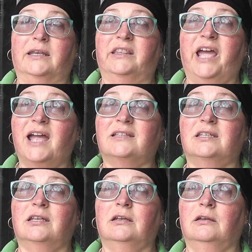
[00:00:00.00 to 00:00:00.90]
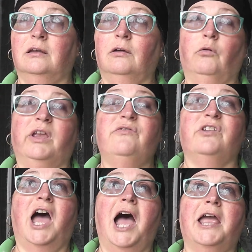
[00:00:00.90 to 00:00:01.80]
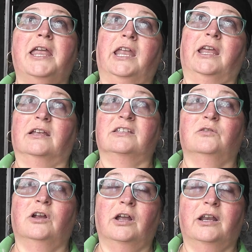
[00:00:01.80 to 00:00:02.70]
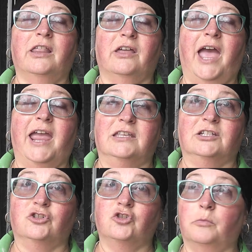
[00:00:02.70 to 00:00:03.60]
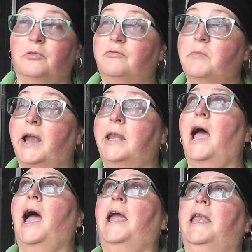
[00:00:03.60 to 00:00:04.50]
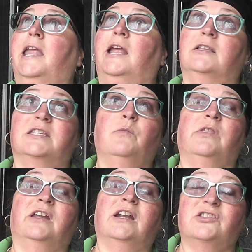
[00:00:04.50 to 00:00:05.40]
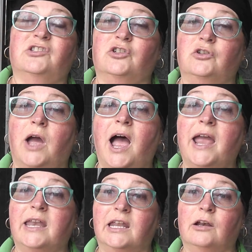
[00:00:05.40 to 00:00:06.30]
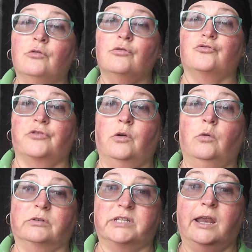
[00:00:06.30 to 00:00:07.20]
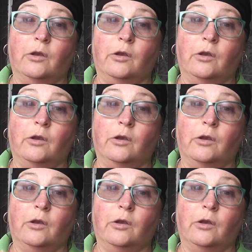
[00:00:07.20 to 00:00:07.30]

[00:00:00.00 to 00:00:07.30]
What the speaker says: that, or even ironing, is not another hated job of mine, ironing, someone that has to do ironing laundry all day